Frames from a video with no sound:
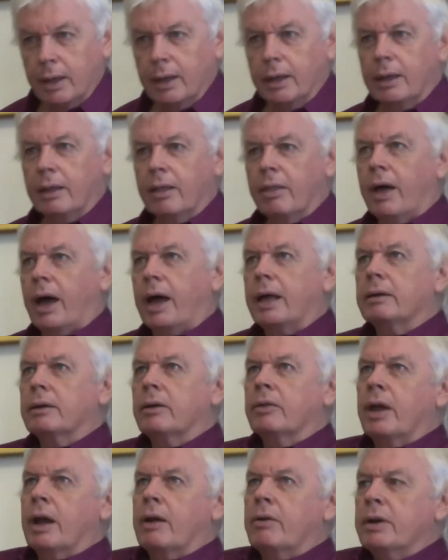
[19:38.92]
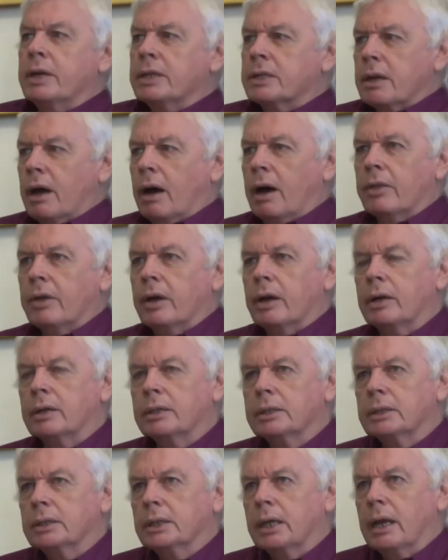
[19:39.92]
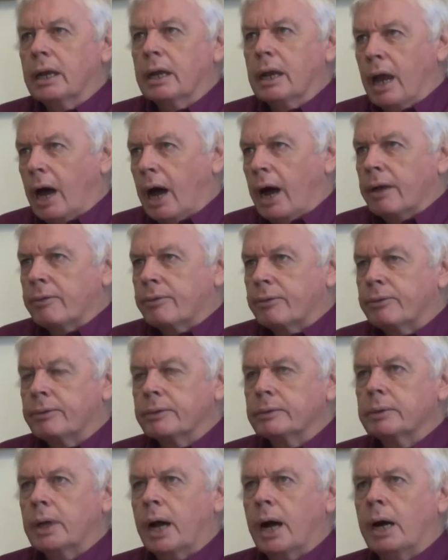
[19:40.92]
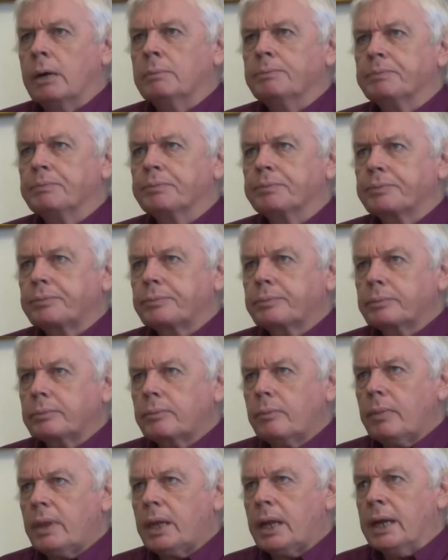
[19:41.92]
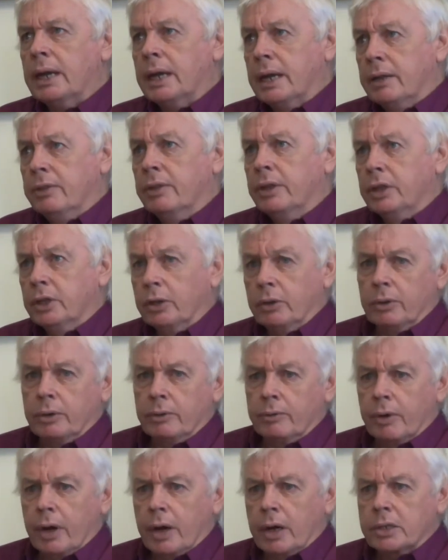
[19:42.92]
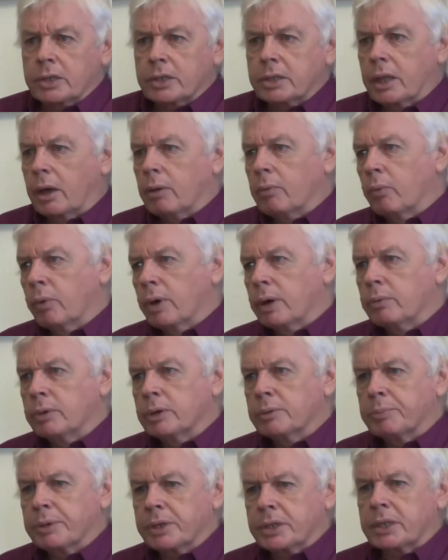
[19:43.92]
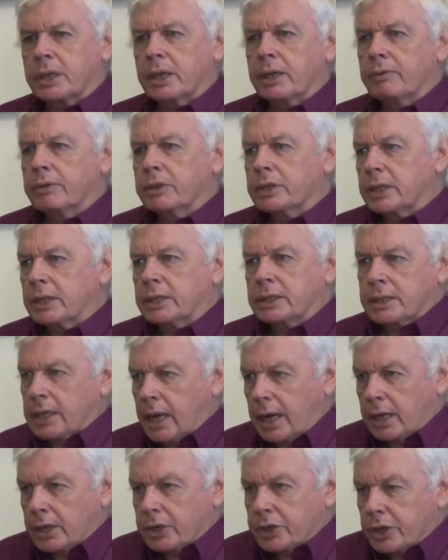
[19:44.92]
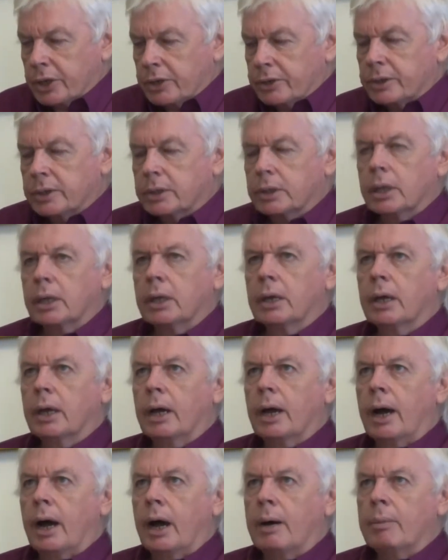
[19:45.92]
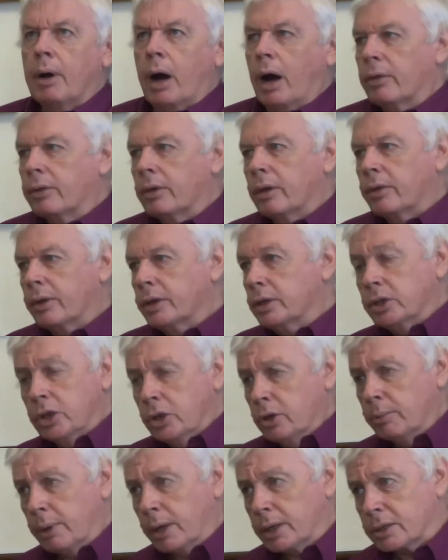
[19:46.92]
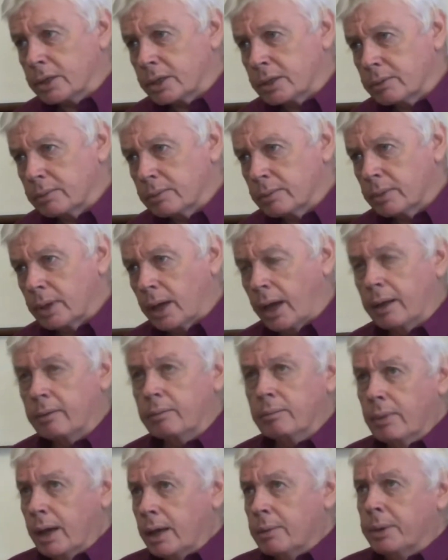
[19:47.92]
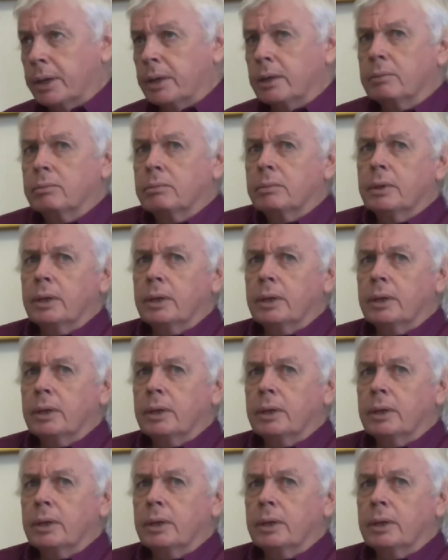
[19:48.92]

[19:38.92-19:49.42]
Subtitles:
that there is other life in the universe that we would perceive as intelligent, other than humans. And maybe,